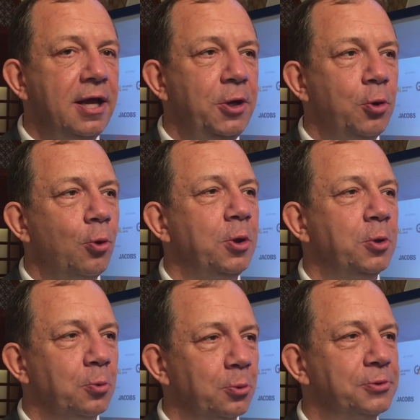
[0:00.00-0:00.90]
and knowing
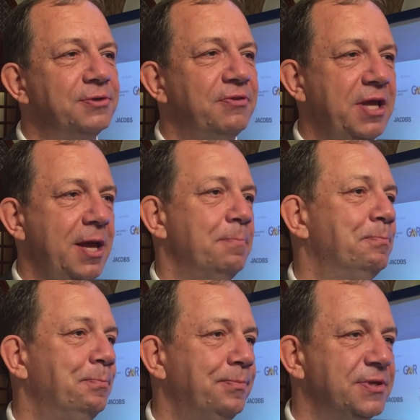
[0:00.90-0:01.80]
the rules of the game.
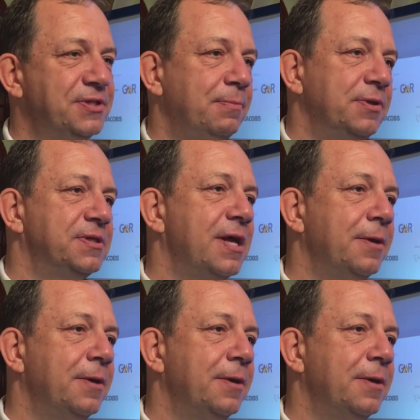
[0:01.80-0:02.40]
Simple as